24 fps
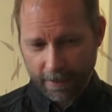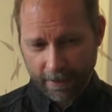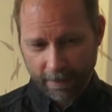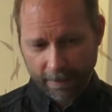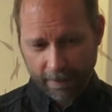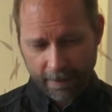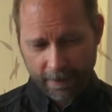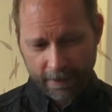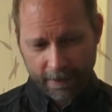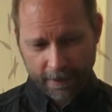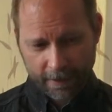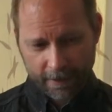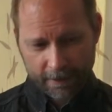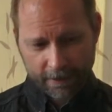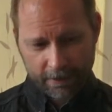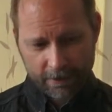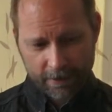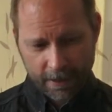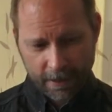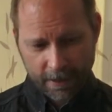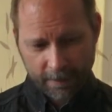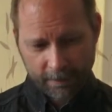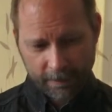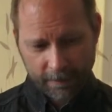And then at the
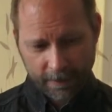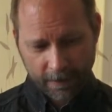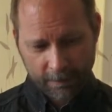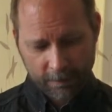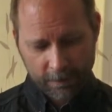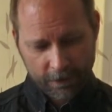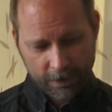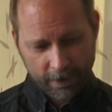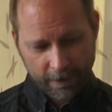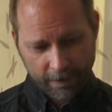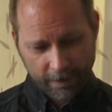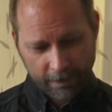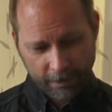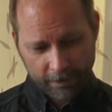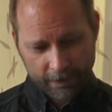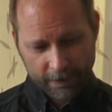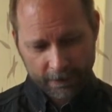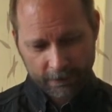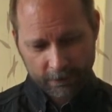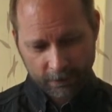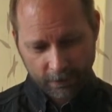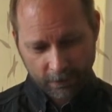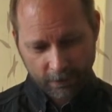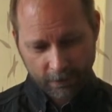same time, so I thought
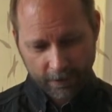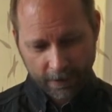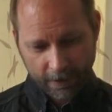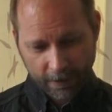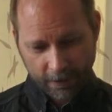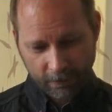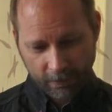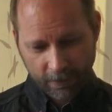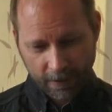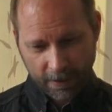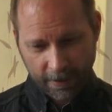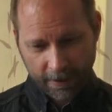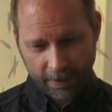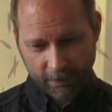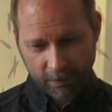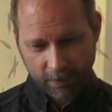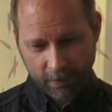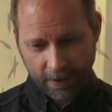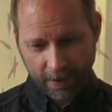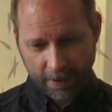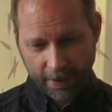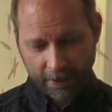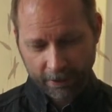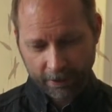that okay,
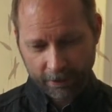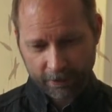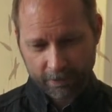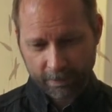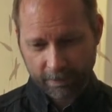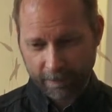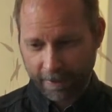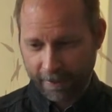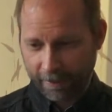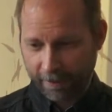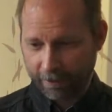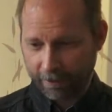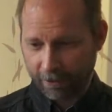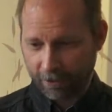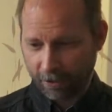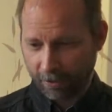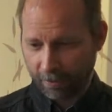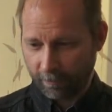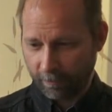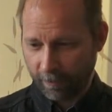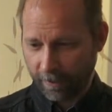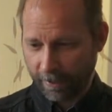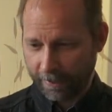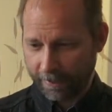why not build a
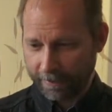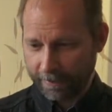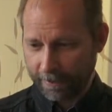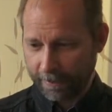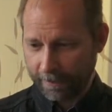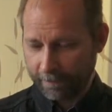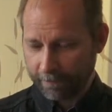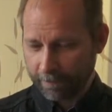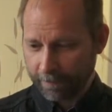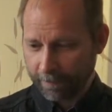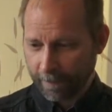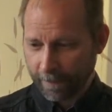completely